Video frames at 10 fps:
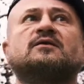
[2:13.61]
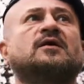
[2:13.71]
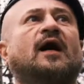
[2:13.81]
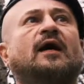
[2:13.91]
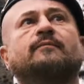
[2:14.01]

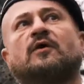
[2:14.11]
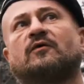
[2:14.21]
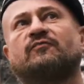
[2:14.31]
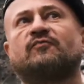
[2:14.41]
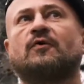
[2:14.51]
time
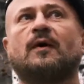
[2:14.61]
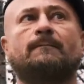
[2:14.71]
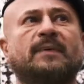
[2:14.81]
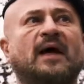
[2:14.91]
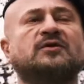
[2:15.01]
of
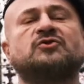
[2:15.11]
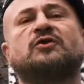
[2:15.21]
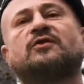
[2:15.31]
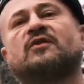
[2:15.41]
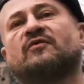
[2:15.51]

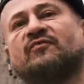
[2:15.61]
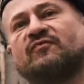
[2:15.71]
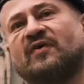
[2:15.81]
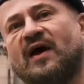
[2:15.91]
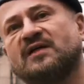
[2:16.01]
Passion, the
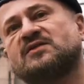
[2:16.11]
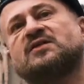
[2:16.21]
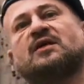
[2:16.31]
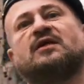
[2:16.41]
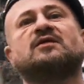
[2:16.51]

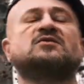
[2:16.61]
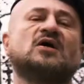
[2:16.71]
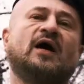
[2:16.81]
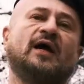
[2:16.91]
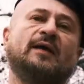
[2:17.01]
fasting
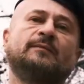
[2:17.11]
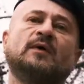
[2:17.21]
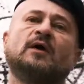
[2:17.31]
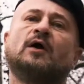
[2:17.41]
time.